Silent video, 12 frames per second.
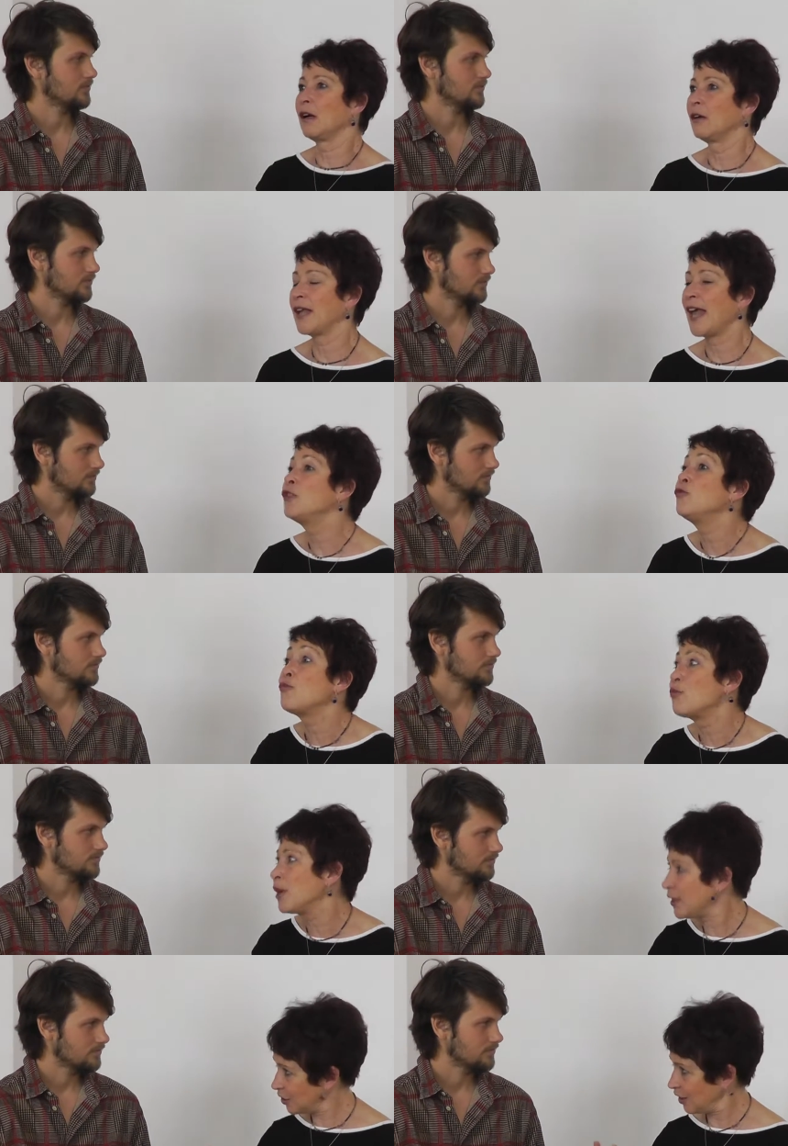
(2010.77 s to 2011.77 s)
Speaker 1: uh,
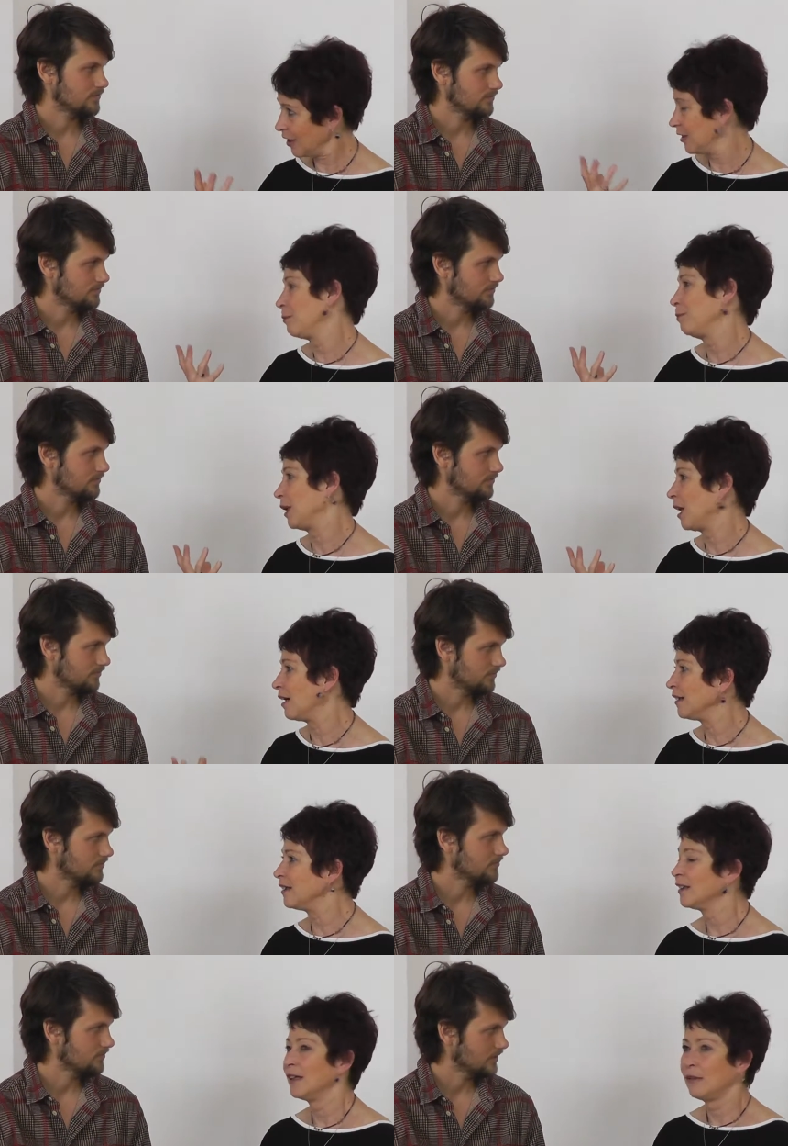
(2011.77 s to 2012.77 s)
enriching the
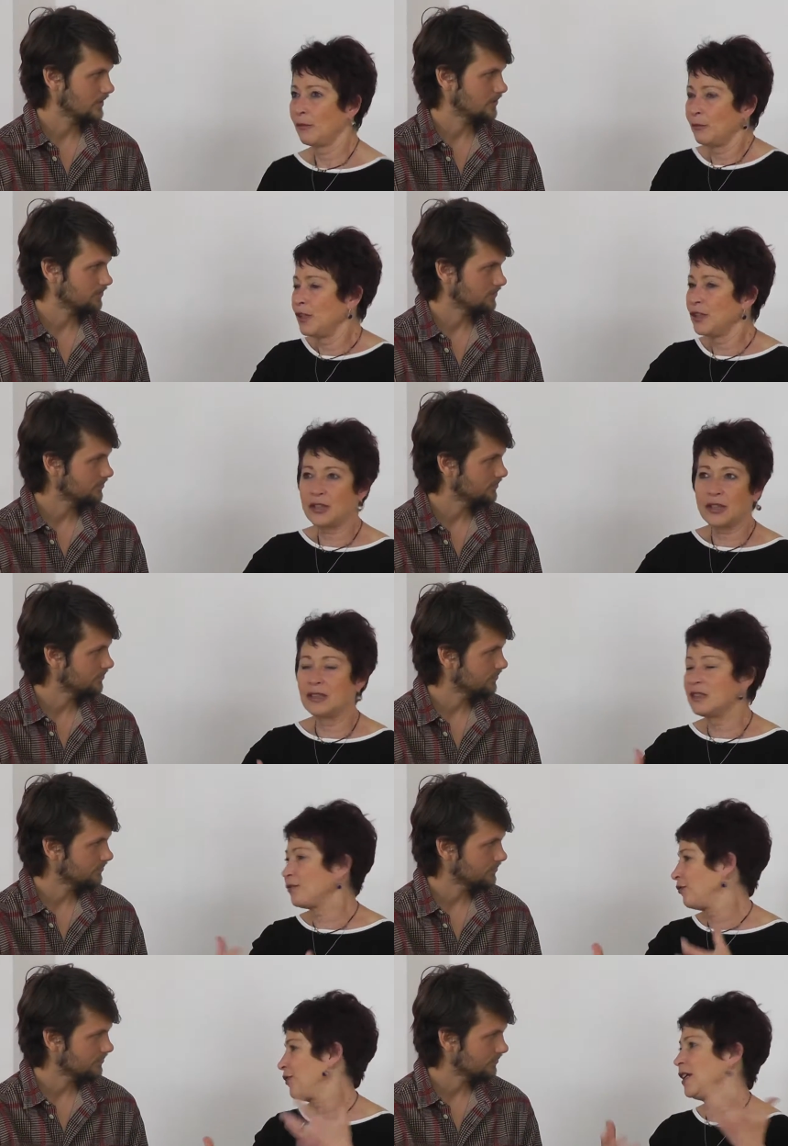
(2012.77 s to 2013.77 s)
blood, which
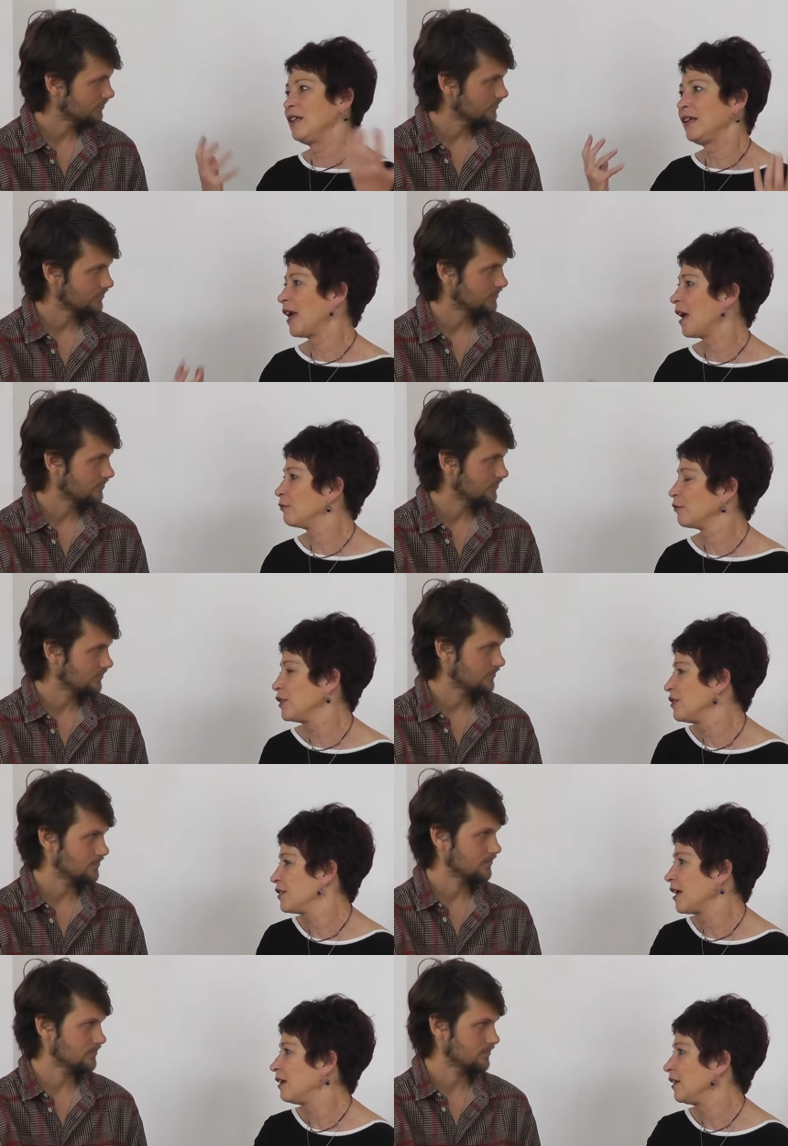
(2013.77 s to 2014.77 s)
is feeding every
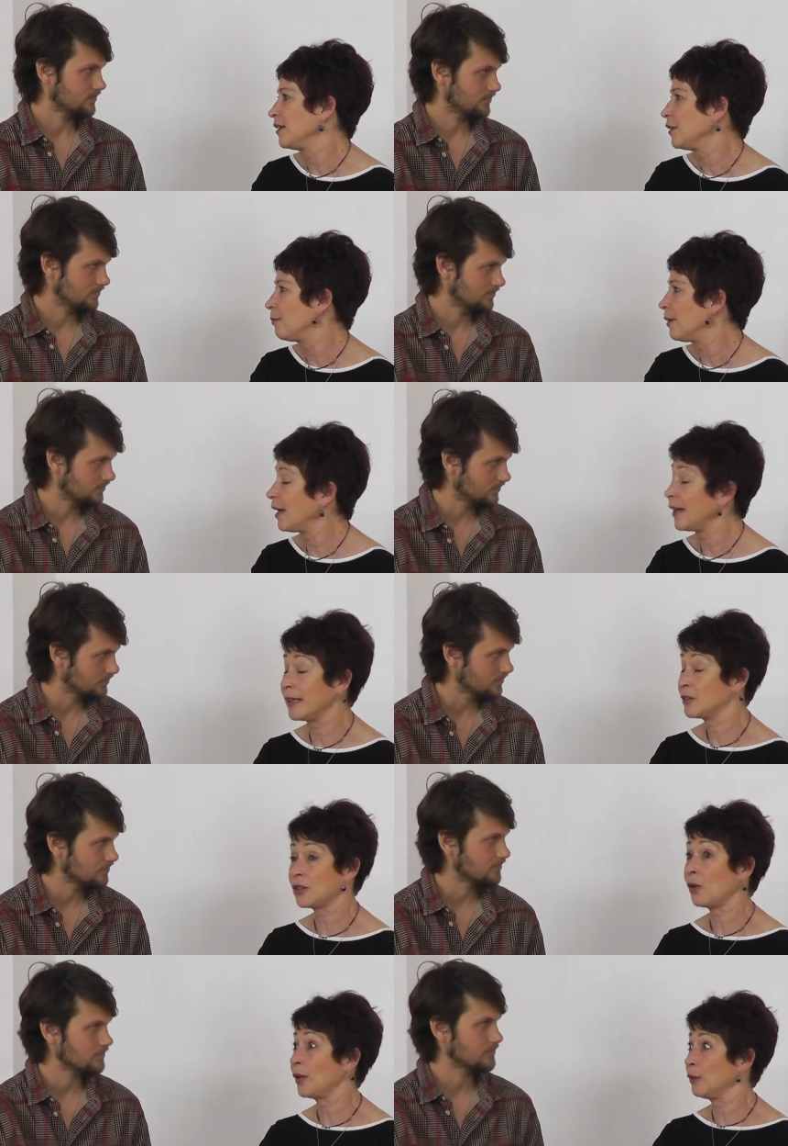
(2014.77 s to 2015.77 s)
cell in the body. Mm.
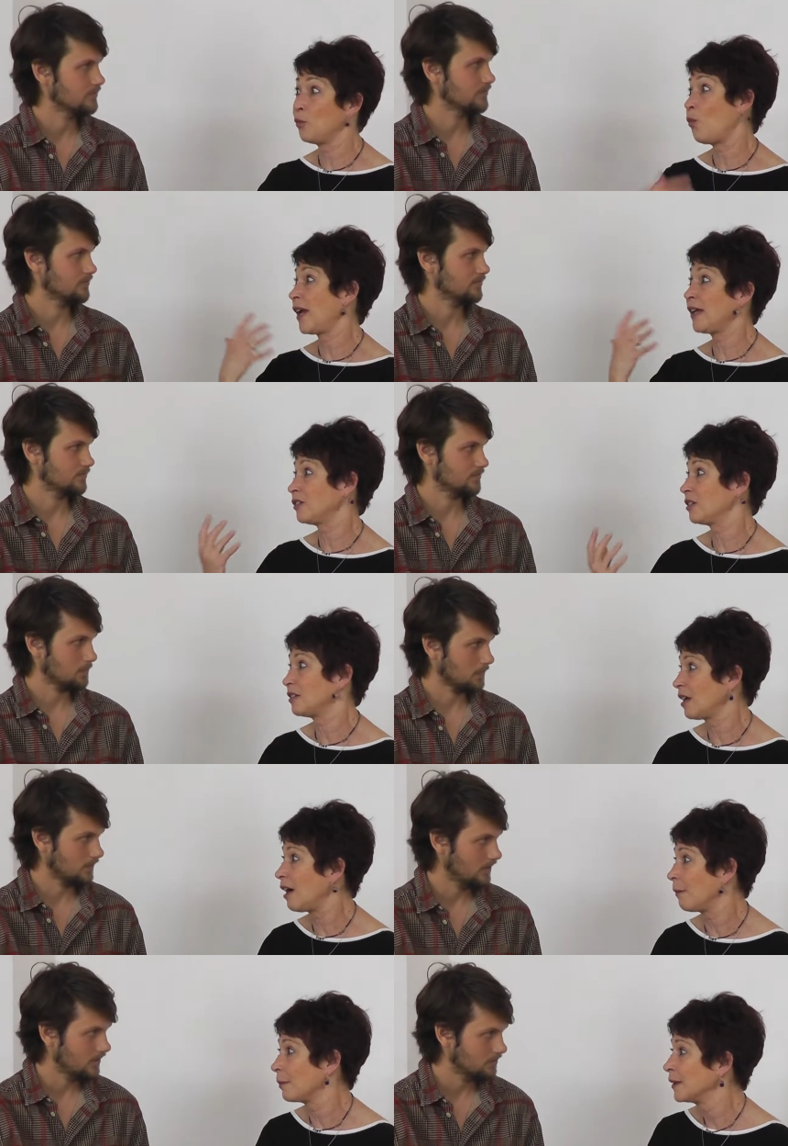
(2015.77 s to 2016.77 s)
So it wakes us
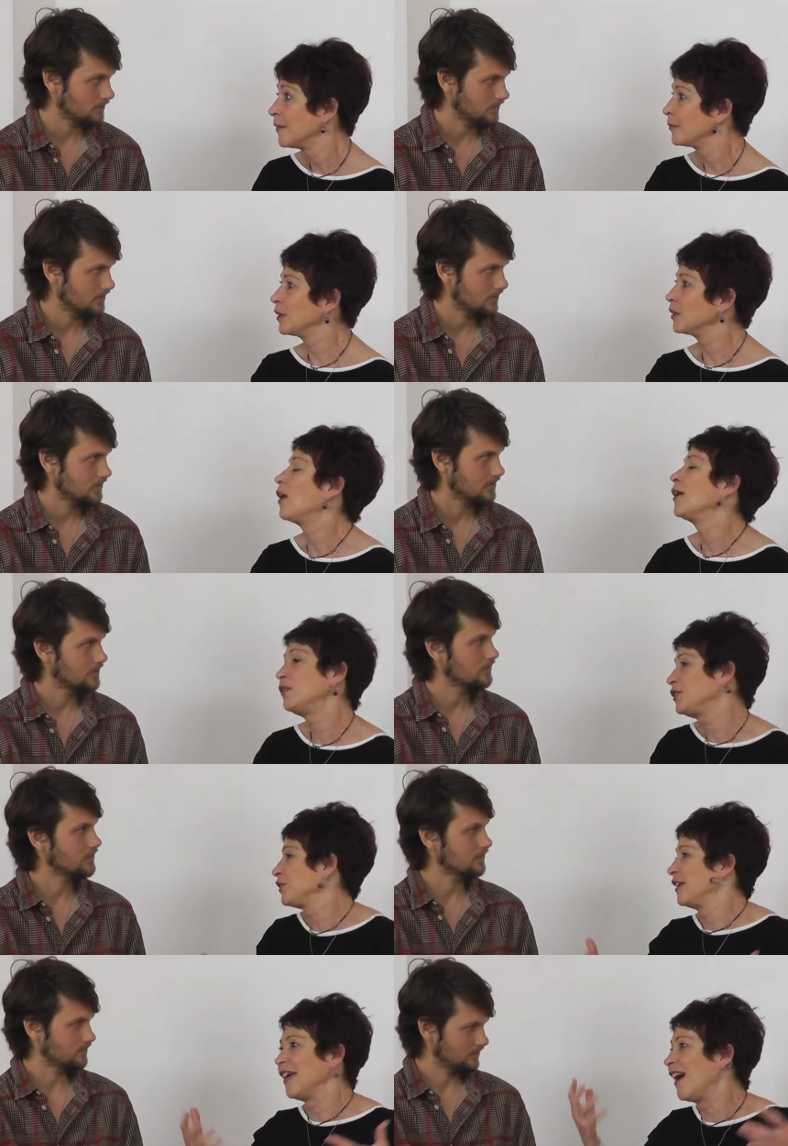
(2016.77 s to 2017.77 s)
up, you know, and
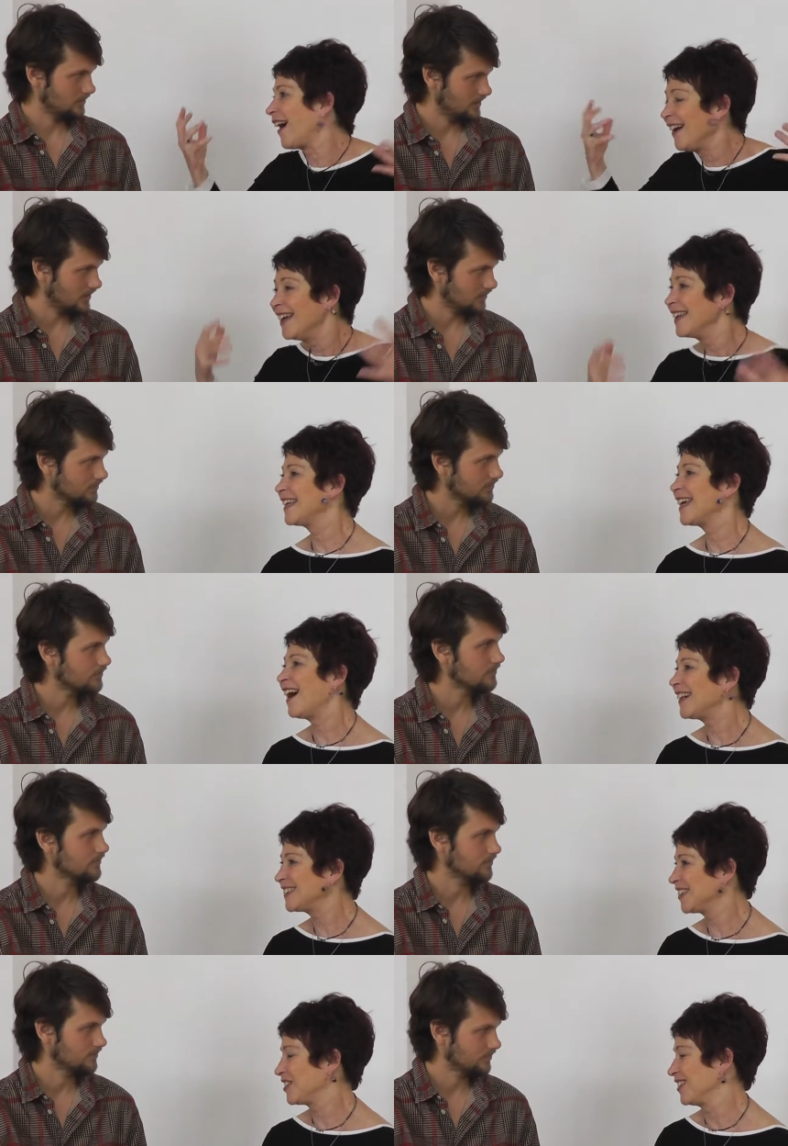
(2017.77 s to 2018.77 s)
also the, the
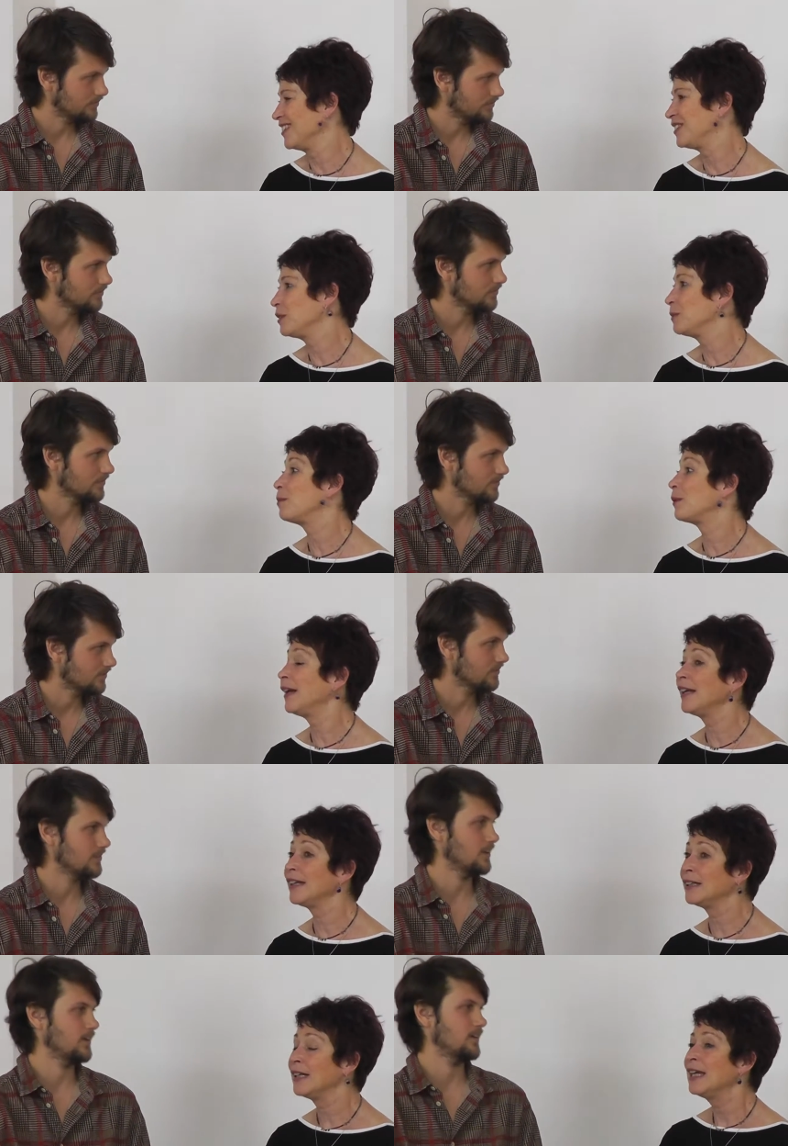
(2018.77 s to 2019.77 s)
oxygen to the
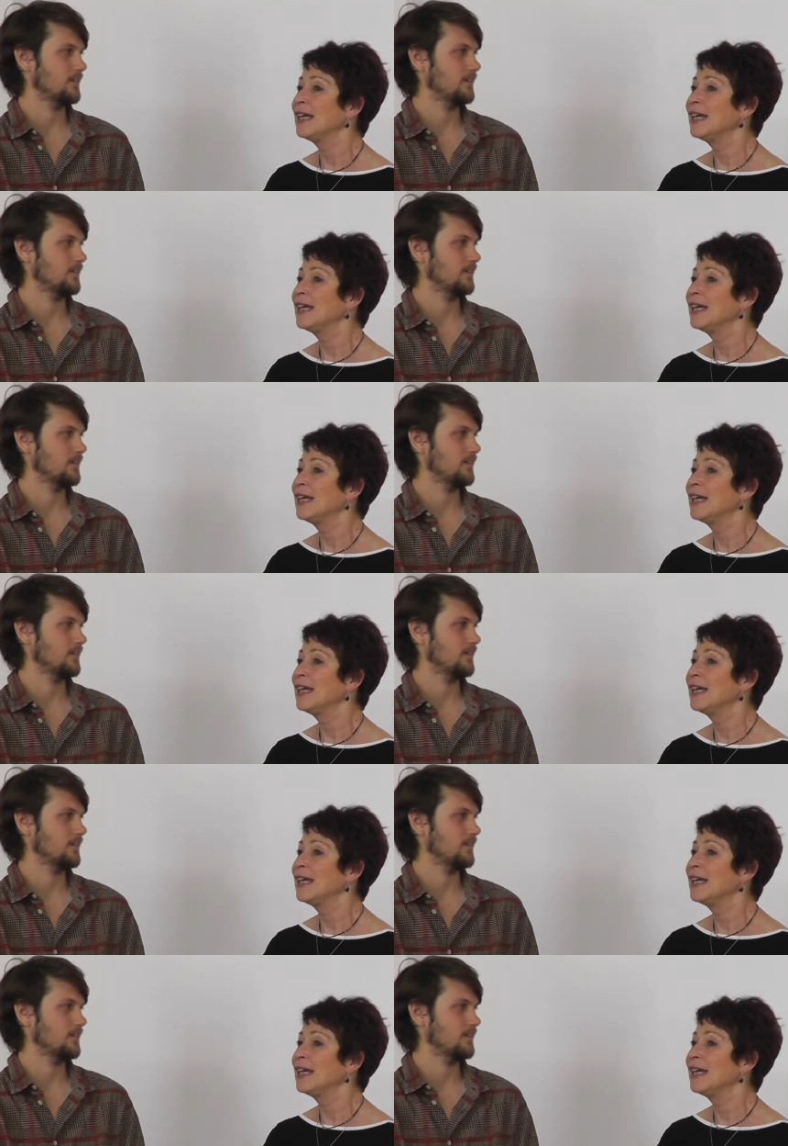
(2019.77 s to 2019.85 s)
brain